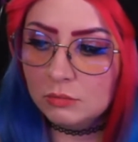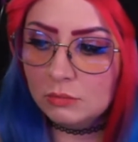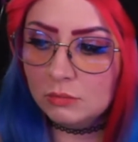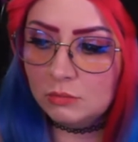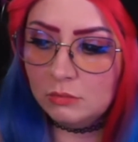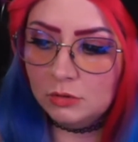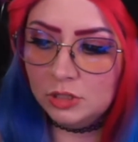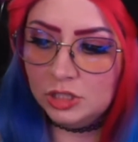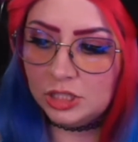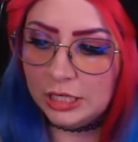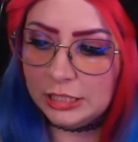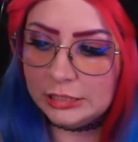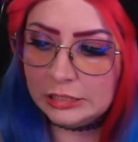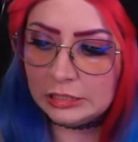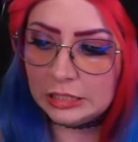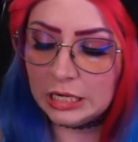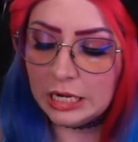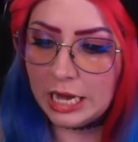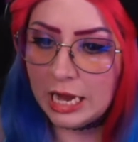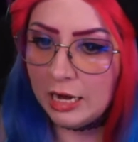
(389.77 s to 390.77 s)

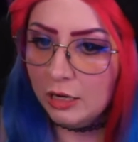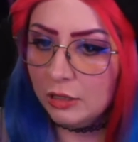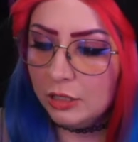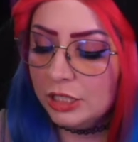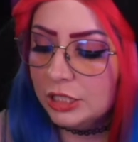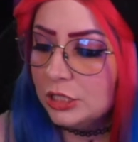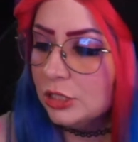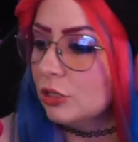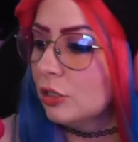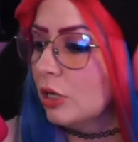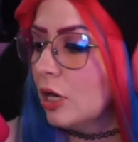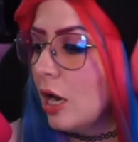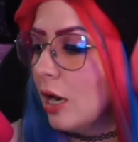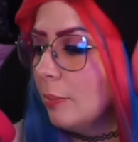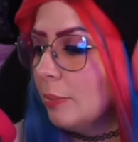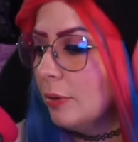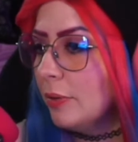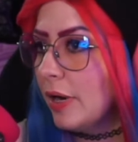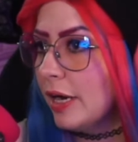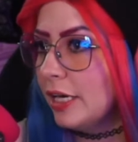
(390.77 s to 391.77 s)
Jason character
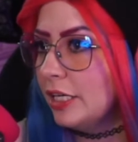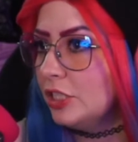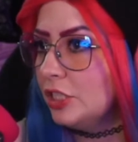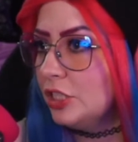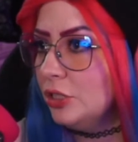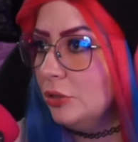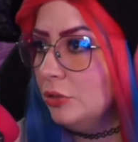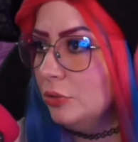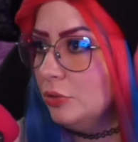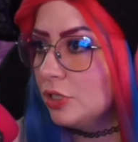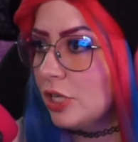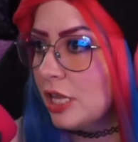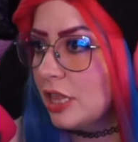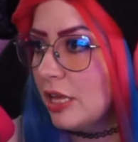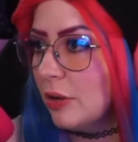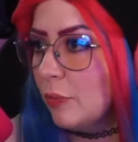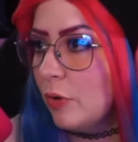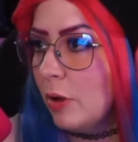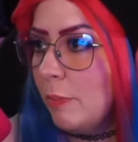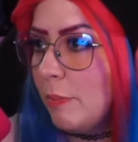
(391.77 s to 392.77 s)
copyright issues, I
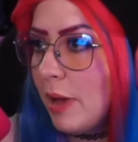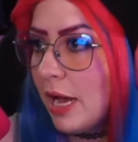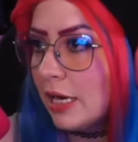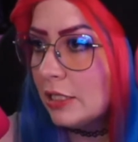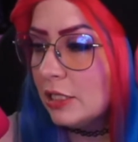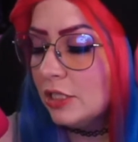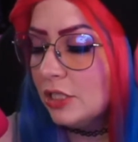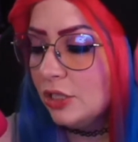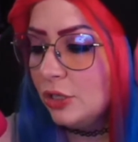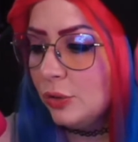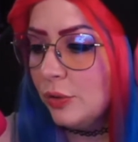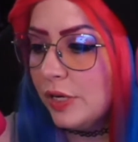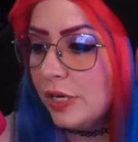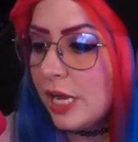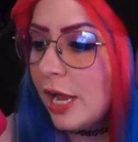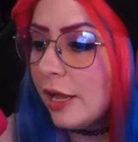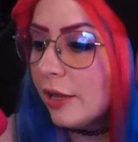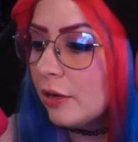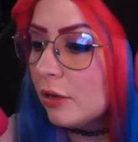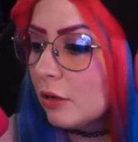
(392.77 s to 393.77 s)
think, went back to the
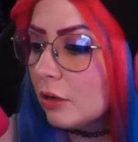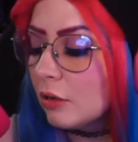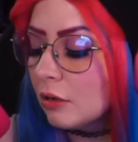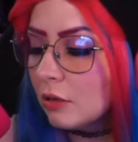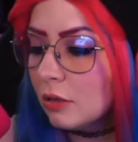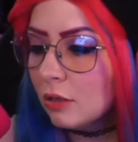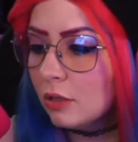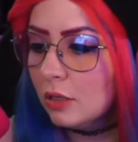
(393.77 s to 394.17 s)
creator